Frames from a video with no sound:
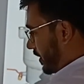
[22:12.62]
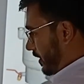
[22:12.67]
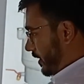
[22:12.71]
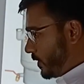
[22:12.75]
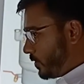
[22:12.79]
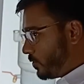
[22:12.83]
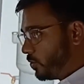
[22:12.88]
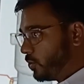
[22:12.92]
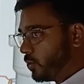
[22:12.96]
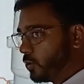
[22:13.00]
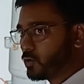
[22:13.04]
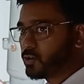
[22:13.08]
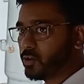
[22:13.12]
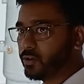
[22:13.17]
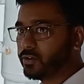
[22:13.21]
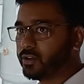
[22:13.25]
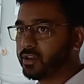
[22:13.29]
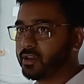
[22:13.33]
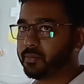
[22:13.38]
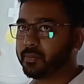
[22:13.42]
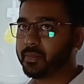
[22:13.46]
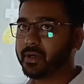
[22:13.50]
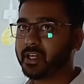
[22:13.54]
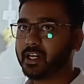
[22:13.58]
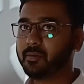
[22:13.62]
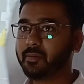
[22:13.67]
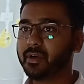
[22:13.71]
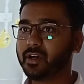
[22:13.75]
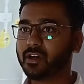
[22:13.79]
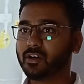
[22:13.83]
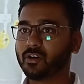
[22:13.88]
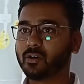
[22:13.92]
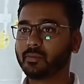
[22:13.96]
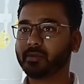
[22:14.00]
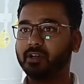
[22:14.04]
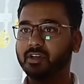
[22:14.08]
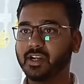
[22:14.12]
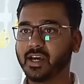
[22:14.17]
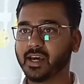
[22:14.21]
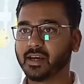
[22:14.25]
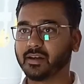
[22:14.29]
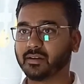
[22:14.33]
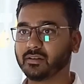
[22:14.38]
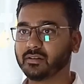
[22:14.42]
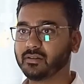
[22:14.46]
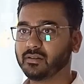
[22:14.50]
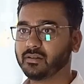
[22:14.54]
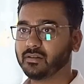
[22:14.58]
it goes on the perimeter of the
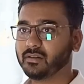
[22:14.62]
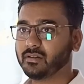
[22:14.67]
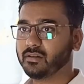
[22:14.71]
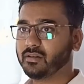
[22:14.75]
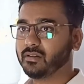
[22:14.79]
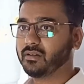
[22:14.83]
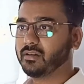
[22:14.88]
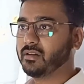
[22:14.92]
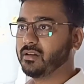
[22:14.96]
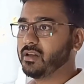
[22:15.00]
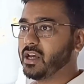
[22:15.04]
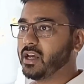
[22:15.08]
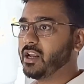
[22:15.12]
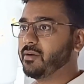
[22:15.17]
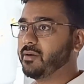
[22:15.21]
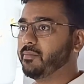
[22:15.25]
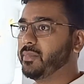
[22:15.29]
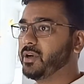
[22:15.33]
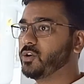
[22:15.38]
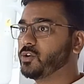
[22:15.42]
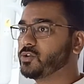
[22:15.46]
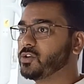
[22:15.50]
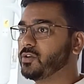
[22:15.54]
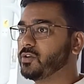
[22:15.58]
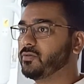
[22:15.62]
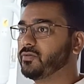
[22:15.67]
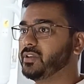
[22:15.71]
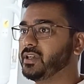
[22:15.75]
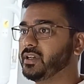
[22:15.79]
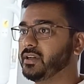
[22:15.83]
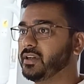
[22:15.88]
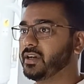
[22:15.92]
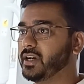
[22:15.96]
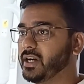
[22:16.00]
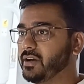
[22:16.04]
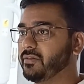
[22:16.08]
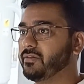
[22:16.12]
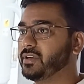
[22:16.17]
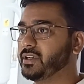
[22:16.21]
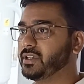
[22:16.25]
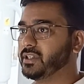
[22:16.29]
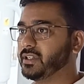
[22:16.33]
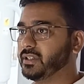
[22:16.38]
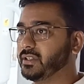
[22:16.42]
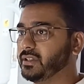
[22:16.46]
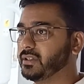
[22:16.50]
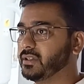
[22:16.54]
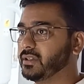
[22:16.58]
tank, and because of the
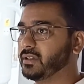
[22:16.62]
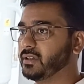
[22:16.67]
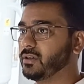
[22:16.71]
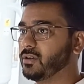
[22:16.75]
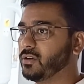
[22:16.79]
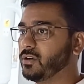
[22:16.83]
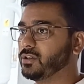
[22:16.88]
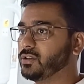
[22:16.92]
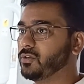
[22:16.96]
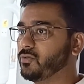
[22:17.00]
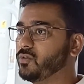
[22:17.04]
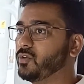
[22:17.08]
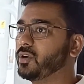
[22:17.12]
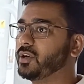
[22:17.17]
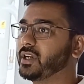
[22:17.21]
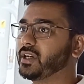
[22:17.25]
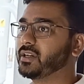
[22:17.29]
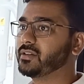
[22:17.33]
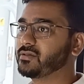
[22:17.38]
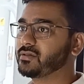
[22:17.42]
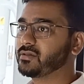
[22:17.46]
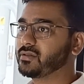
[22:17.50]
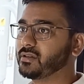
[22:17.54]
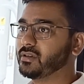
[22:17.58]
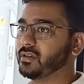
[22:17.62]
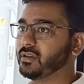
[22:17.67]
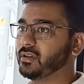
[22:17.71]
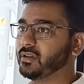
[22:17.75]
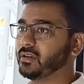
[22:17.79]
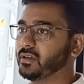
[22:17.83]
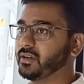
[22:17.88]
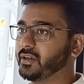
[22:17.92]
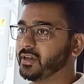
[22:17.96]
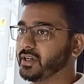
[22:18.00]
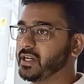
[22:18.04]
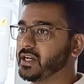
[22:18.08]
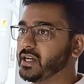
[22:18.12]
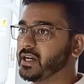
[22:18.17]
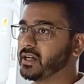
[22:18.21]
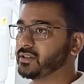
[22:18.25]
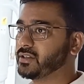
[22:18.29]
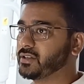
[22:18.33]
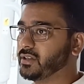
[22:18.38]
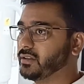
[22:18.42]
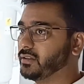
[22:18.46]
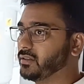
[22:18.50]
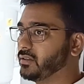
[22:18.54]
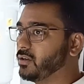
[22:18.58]
gravity or the vortex
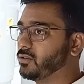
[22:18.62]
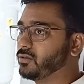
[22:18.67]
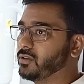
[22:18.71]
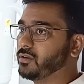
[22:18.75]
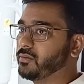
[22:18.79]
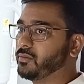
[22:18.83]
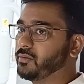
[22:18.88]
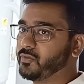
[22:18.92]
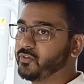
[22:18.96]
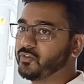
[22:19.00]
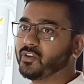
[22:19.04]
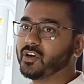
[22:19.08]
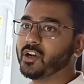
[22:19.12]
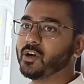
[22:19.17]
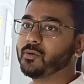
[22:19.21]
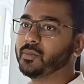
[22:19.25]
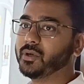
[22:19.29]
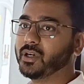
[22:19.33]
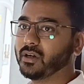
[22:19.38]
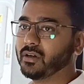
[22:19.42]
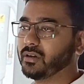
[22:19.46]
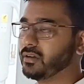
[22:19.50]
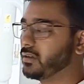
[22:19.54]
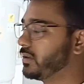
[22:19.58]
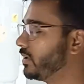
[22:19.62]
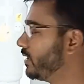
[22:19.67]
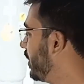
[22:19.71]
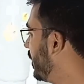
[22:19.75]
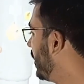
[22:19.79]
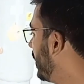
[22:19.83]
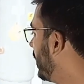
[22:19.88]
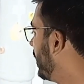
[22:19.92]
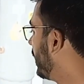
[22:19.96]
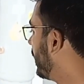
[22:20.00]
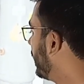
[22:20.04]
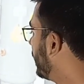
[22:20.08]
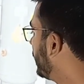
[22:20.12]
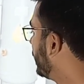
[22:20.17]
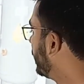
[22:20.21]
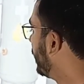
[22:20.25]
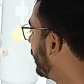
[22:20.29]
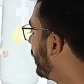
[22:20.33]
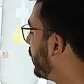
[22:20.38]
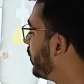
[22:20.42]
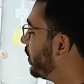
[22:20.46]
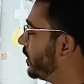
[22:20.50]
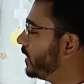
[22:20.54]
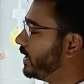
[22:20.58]
reaction or the phenomena,
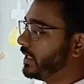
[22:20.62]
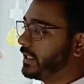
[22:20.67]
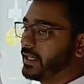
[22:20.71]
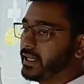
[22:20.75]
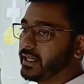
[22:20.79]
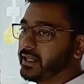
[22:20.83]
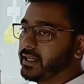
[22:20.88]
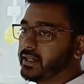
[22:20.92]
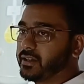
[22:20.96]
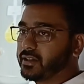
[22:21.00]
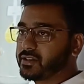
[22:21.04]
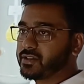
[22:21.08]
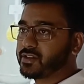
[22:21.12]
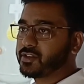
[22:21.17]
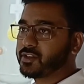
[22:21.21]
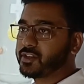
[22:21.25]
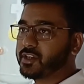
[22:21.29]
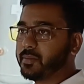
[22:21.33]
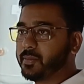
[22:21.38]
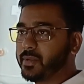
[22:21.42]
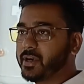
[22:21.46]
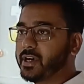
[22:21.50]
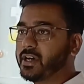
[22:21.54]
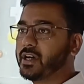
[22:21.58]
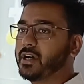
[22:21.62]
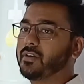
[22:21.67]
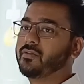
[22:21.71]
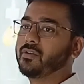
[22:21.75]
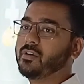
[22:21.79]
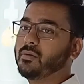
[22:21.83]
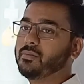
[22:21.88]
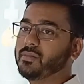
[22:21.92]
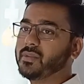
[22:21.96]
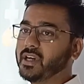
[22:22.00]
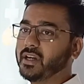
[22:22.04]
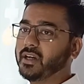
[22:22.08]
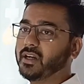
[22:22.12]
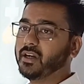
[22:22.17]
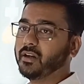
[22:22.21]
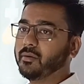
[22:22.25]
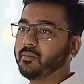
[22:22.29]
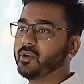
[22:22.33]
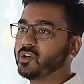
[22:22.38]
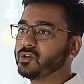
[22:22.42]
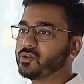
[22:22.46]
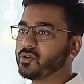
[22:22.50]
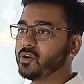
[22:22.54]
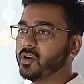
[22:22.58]
the oil gets separated from the air
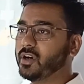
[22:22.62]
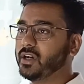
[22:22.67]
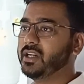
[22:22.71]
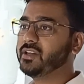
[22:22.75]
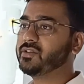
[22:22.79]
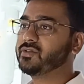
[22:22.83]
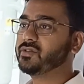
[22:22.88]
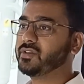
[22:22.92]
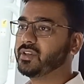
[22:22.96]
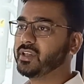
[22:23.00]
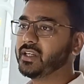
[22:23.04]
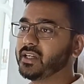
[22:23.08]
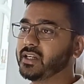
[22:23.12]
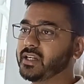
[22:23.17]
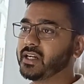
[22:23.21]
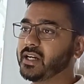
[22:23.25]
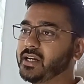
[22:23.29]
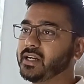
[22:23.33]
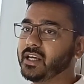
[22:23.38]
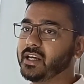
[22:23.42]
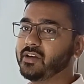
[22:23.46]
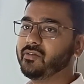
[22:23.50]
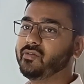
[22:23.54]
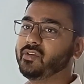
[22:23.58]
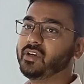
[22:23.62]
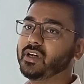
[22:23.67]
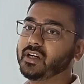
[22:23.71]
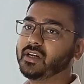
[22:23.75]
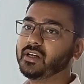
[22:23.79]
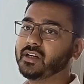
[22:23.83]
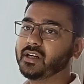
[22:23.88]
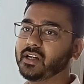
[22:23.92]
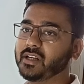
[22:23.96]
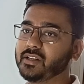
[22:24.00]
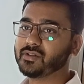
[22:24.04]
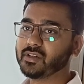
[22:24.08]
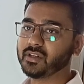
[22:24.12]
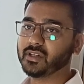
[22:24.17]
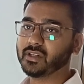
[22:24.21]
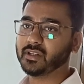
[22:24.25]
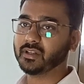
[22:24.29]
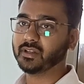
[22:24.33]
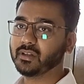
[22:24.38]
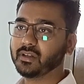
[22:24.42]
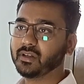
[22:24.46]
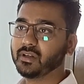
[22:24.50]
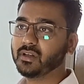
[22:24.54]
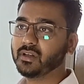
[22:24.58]
because oil is thick and heavier in density.